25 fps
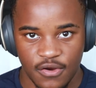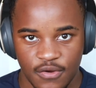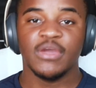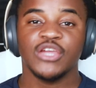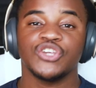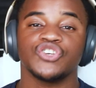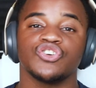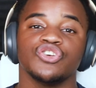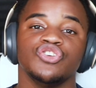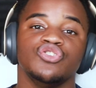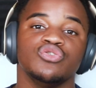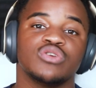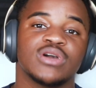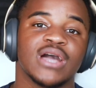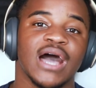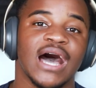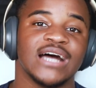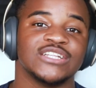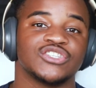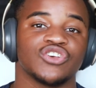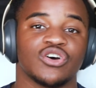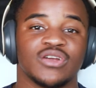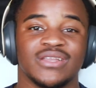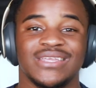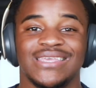Make sure you
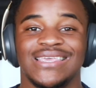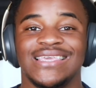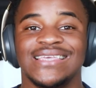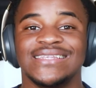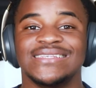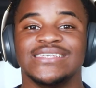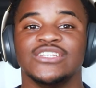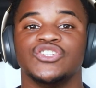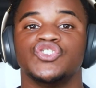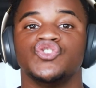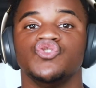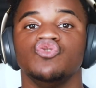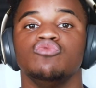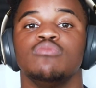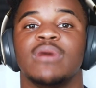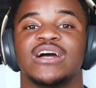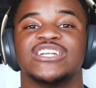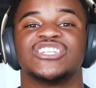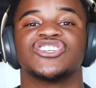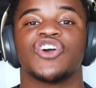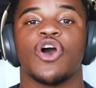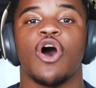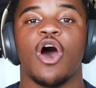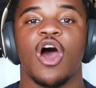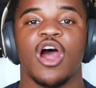cut on eating too
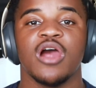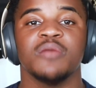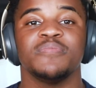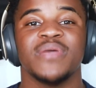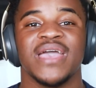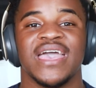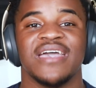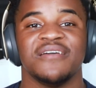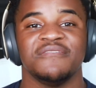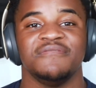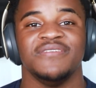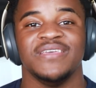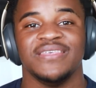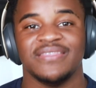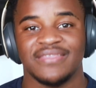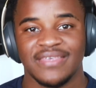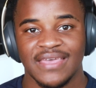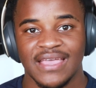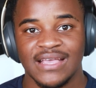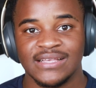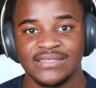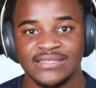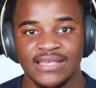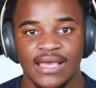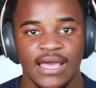much carb-heavy
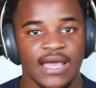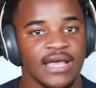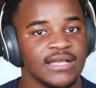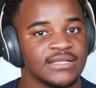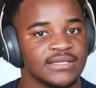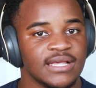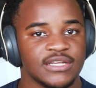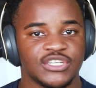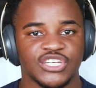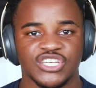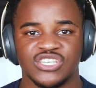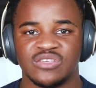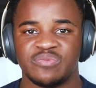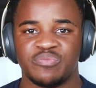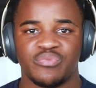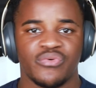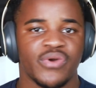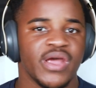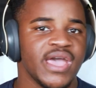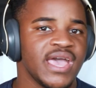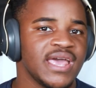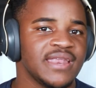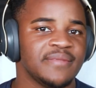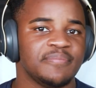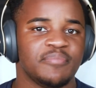things, such as
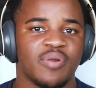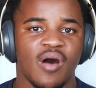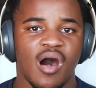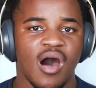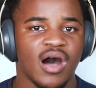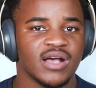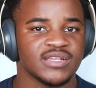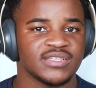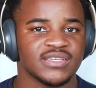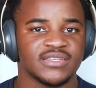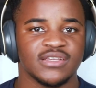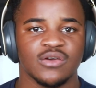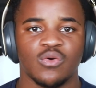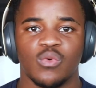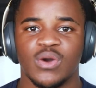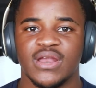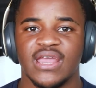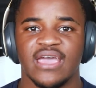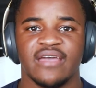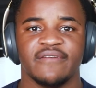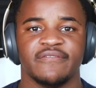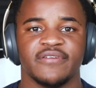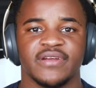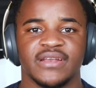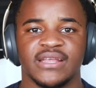bread, pasta,
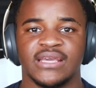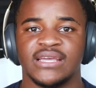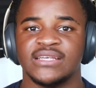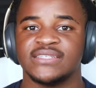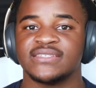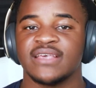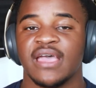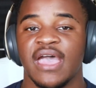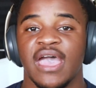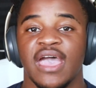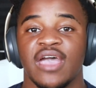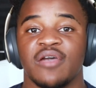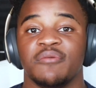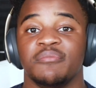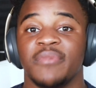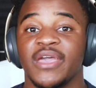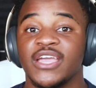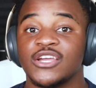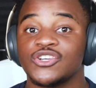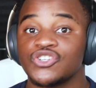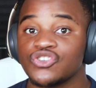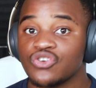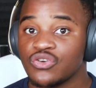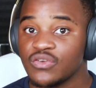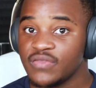whatever it is.
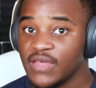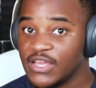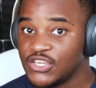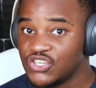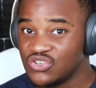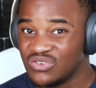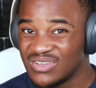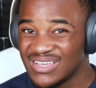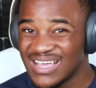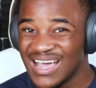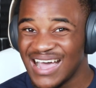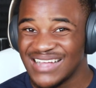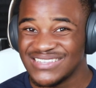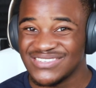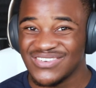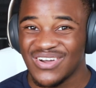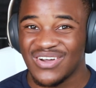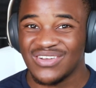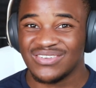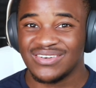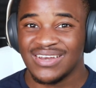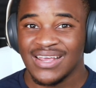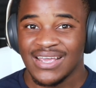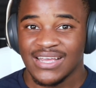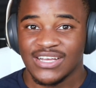Make sure that you cut
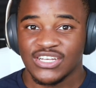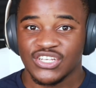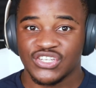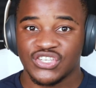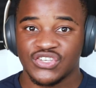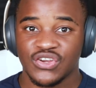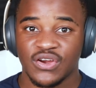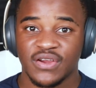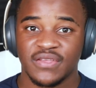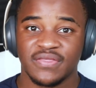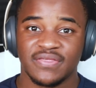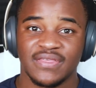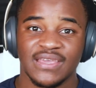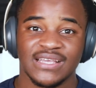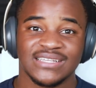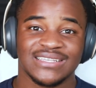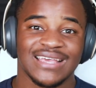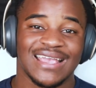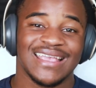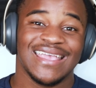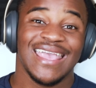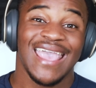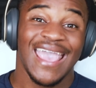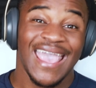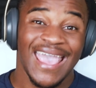on certain things
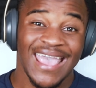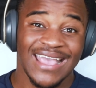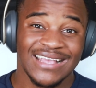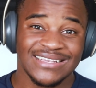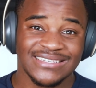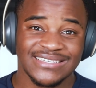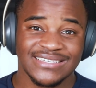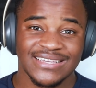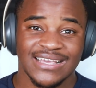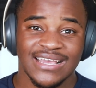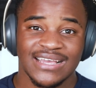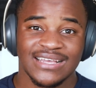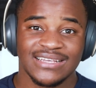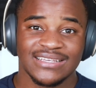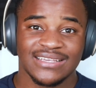like eggs.